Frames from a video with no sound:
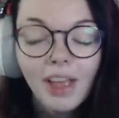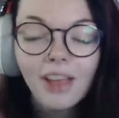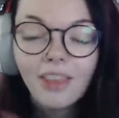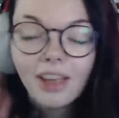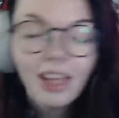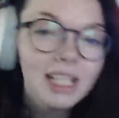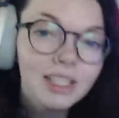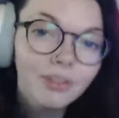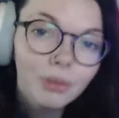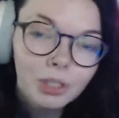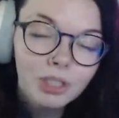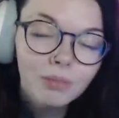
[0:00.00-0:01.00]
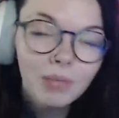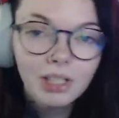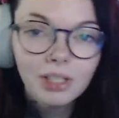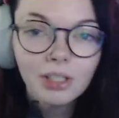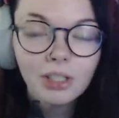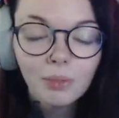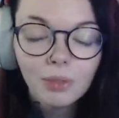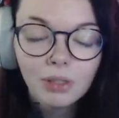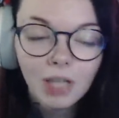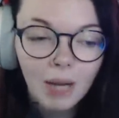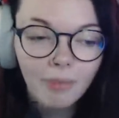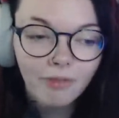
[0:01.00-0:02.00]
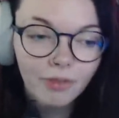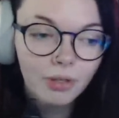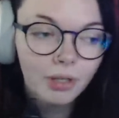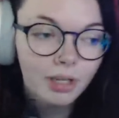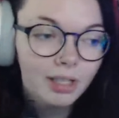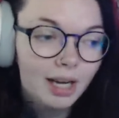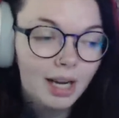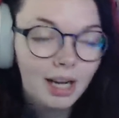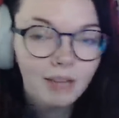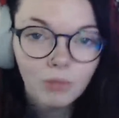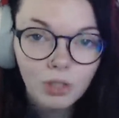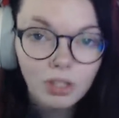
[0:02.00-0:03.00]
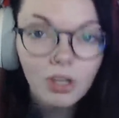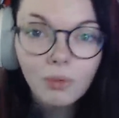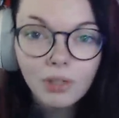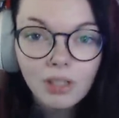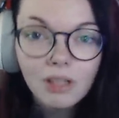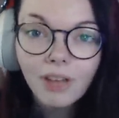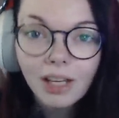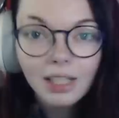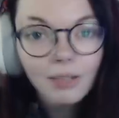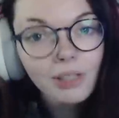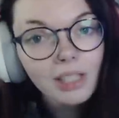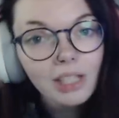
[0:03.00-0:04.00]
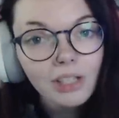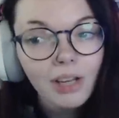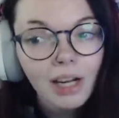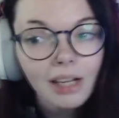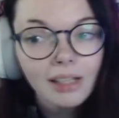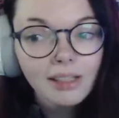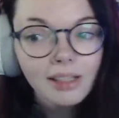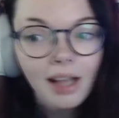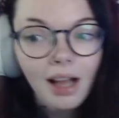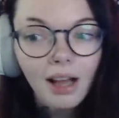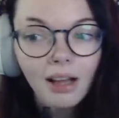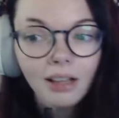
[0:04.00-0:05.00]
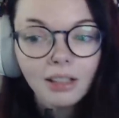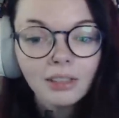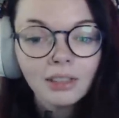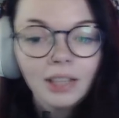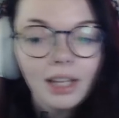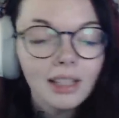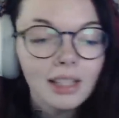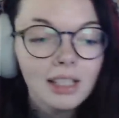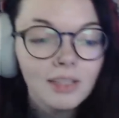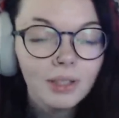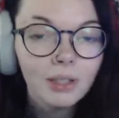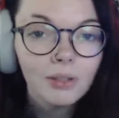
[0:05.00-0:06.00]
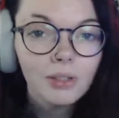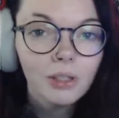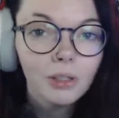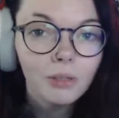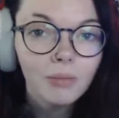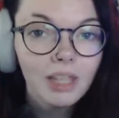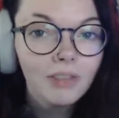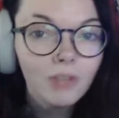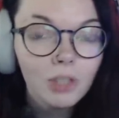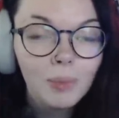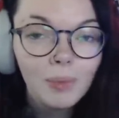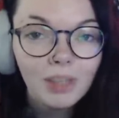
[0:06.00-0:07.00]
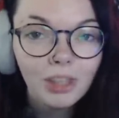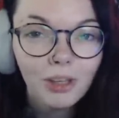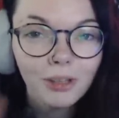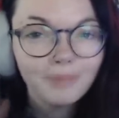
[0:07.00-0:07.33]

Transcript: thank you guys for watching. Make sure you subscribe for uh, more Star Wars stuff, and I will see you guys uh, in the next video. So may the force be with you.